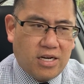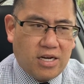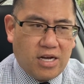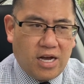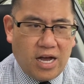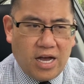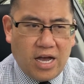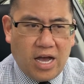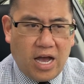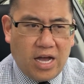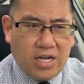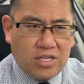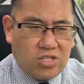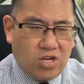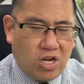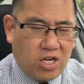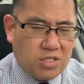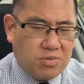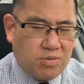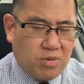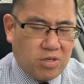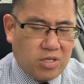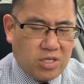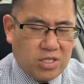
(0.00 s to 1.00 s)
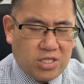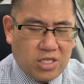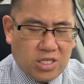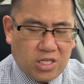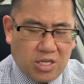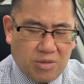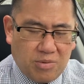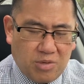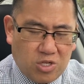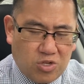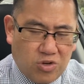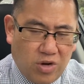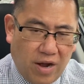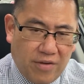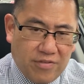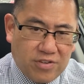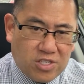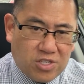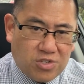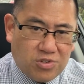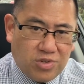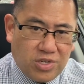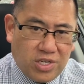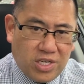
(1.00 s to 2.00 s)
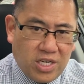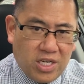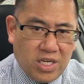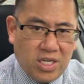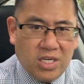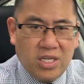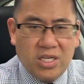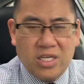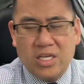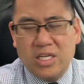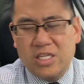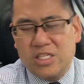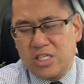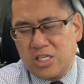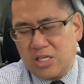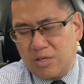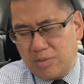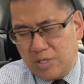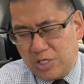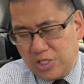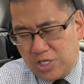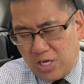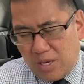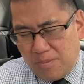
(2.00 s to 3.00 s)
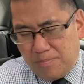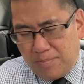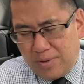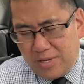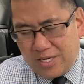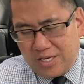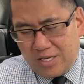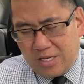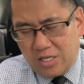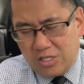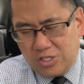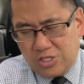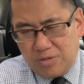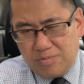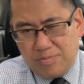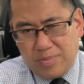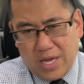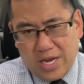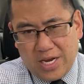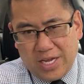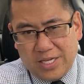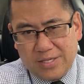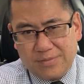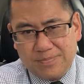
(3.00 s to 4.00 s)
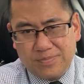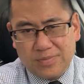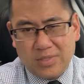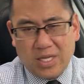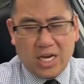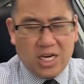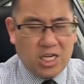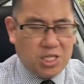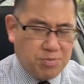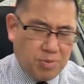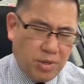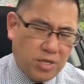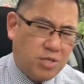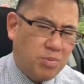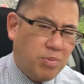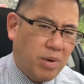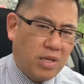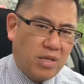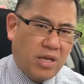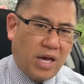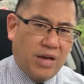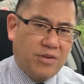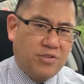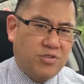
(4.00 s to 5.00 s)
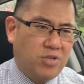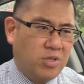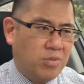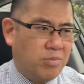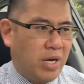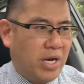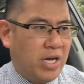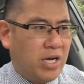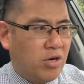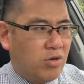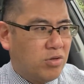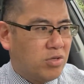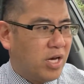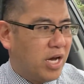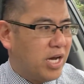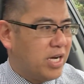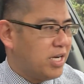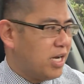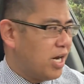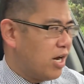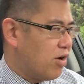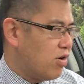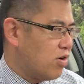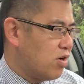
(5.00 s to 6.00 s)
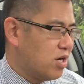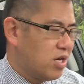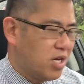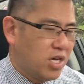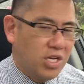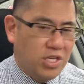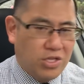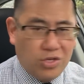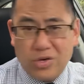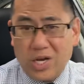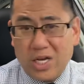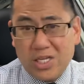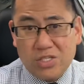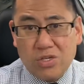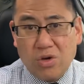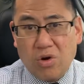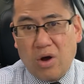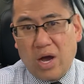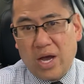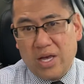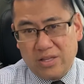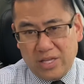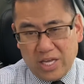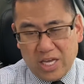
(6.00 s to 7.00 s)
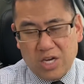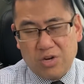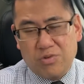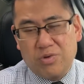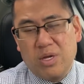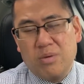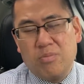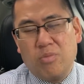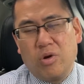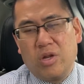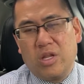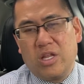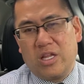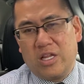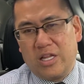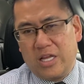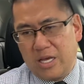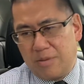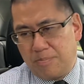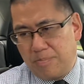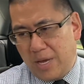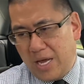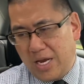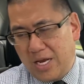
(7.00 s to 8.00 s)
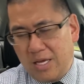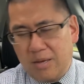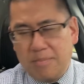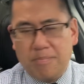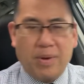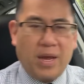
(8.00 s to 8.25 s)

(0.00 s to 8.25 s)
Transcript: I, I talked about, is it going to be Travis Green? Is it going to be Jim, ben Jim Benning? And especially my live stream, I outlined how, you guys know, I like Green more than I like Benning.